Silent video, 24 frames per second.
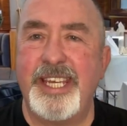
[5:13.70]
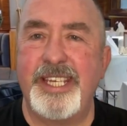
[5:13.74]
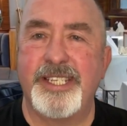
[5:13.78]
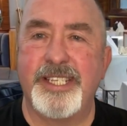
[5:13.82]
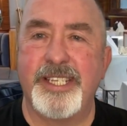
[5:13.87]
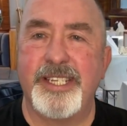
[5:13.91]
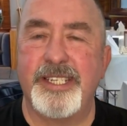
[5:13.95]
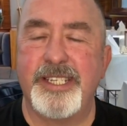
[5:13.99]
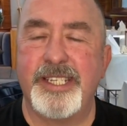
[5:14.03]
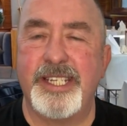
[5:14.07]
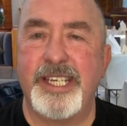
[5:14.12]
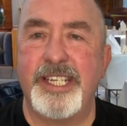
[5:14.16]

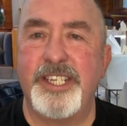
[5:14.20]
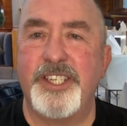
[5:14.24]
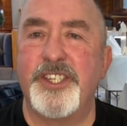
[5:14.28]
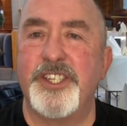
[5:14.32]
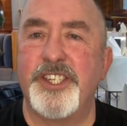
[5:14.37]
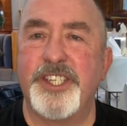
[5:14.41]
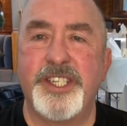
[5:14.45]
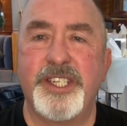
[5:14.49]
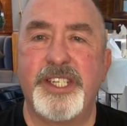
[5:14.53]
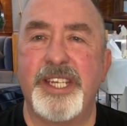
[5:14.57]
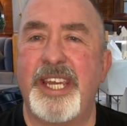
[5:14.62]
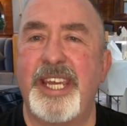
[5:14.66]
isn't. It
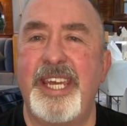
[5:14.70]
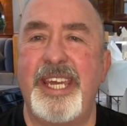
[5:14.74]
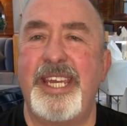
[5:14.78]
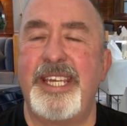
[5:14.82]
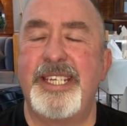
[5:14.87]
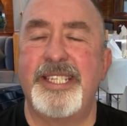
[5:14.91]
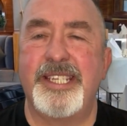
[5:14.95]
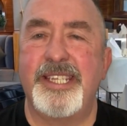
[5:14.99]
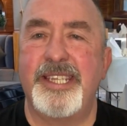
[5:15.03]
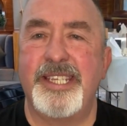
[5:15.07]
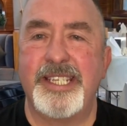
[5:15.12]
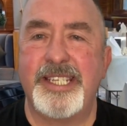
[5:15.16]
just
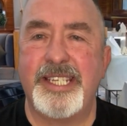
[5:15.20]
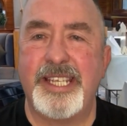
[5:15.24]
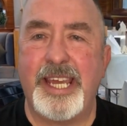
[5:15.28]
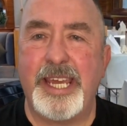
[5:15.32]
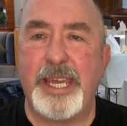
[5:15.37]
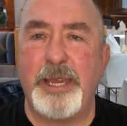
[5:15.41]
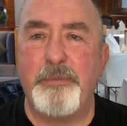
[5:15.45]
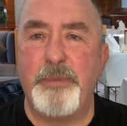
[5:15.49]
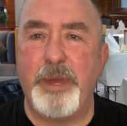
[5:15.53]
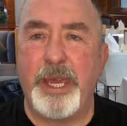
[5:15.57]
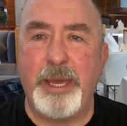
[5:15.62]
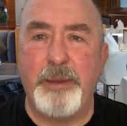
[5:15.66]
isn't the
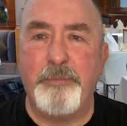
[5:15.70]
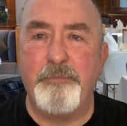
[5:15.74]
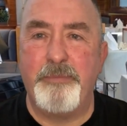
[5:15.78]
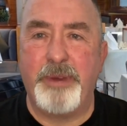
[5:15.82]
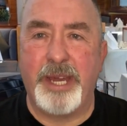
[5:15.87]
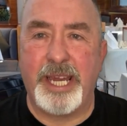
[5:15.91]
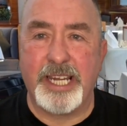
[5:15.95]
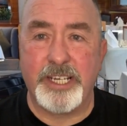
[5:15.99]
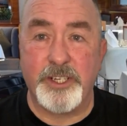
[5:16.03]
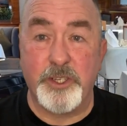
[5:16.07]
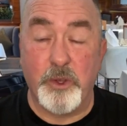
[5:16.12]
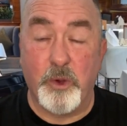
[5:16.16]
same
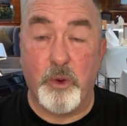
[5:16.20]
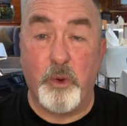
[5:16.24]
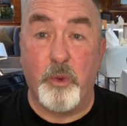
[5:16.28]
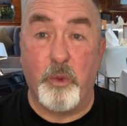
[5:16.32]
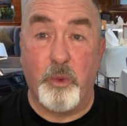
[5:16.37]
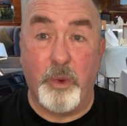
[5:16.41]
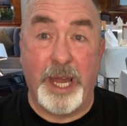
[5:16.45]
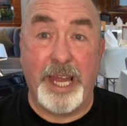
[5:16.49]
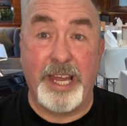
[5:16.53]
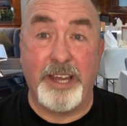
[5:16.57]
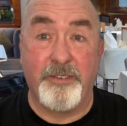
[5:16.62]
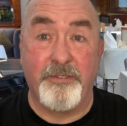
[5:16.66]
impact or
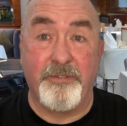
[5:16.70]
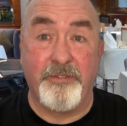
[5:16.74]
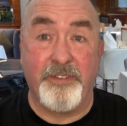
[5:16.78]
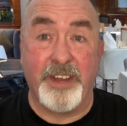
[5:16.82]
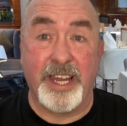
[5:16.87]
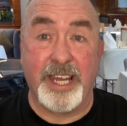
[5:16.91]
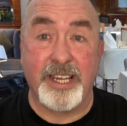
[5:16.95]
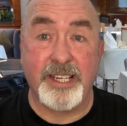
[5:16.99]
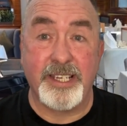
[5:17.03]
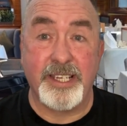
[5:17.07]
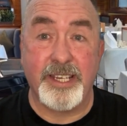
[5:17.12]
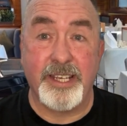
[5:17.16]
wow
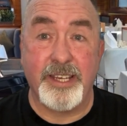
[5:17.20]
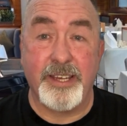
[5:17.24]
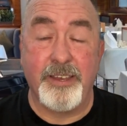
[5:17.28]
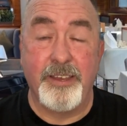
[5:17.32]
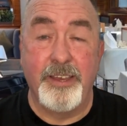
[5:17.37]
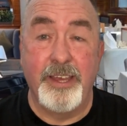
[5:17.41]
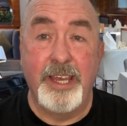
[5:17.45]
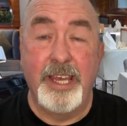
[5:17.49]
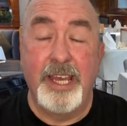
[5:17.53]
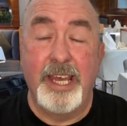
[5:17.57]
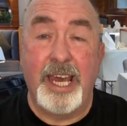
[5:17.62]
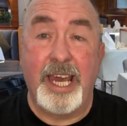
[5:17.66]
factor.
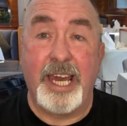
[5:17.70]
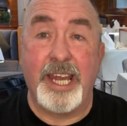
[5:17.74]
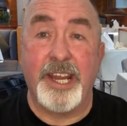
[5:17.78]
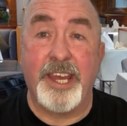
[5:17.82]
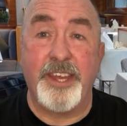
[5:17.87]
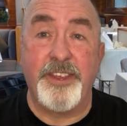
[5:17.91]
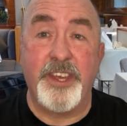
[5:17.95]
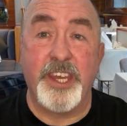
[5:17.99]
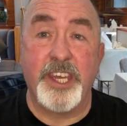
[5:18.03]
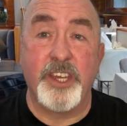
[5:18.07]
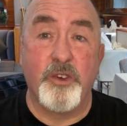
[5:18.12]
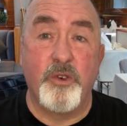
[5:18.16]
And I
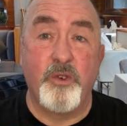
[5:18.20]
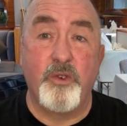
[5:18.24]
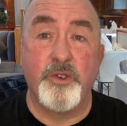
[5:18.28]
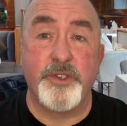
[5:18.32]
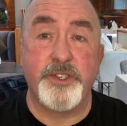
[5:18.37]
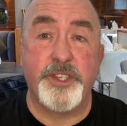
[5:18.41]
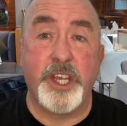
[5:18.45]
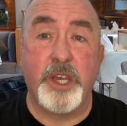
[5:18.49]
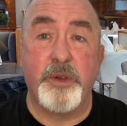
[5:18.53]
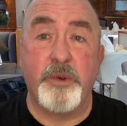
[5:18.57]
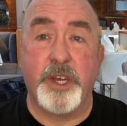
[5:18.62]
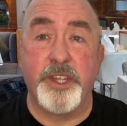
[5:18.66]
think
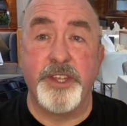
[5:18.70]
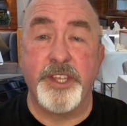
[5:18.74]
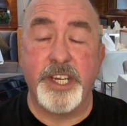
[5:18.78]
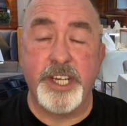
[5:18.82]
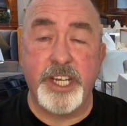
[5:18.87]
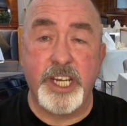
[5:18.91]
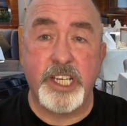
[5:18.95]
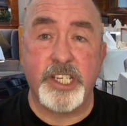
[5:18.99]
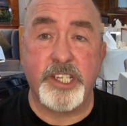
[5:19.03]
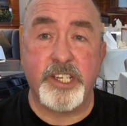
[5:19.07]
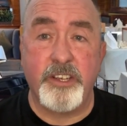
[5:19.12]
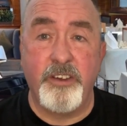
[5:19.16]
also on the
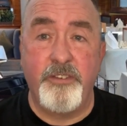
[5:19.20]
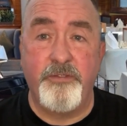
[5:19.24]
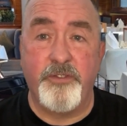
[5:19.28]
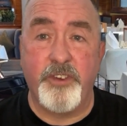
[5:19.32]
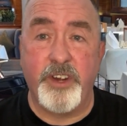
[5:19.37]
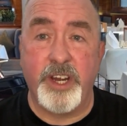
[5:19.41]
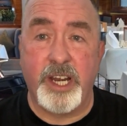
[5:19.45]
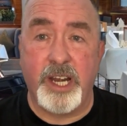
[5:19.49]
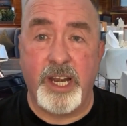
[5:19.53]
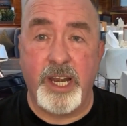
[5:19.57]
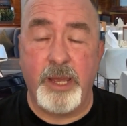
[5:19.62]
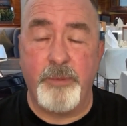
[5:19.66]

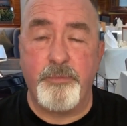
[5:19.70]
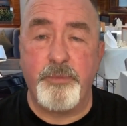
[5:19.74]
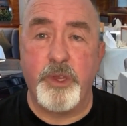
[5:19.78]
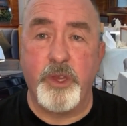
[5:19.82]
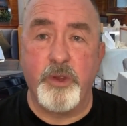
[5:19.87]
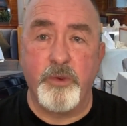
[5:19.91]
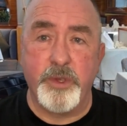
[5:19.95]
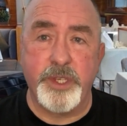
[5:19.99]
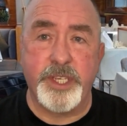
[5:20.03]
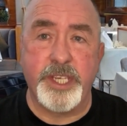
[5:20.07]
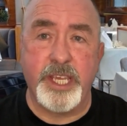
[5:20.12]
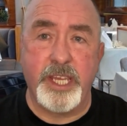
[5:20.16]
Discovery clip,
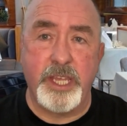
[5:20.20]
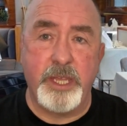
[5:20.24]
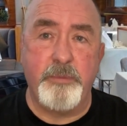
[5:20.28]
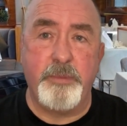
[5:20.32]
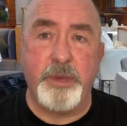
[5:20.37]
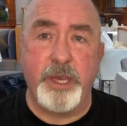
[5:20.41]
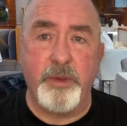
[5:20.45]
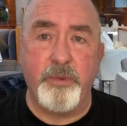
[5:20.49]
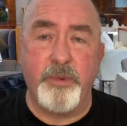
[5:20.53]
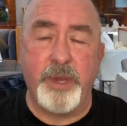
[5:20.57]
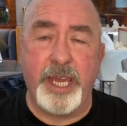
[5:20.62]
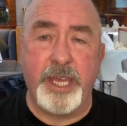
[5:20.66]
you will see the
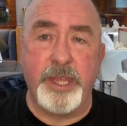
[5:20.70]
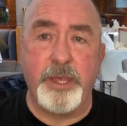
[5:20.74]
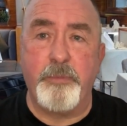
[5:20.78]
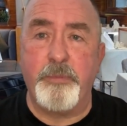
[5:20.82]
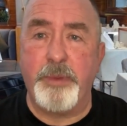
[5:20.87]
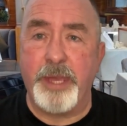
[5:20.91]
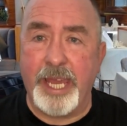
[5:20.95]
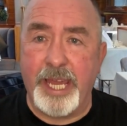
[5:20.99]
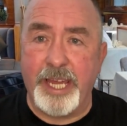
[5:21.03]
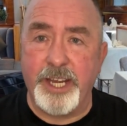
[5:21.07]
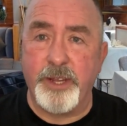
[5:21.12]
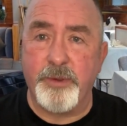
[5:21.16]
bit where the
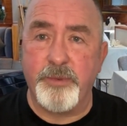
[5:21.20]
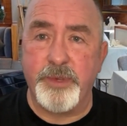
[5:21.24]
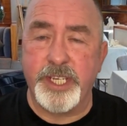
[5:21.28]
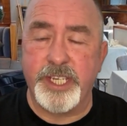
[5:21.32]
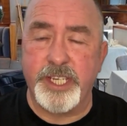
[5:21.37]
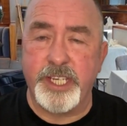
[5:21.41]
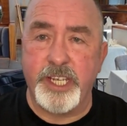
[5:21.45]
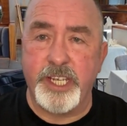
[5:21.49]
piano is